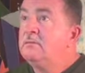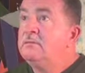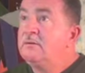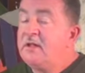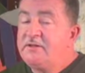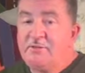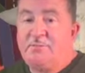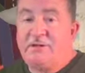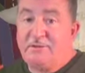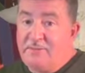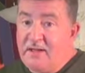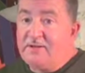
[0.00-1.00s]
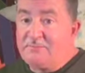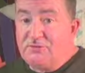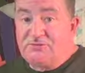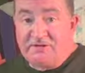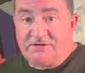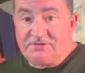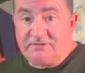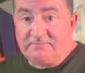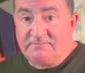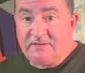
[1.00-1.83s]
let you be a bad musician.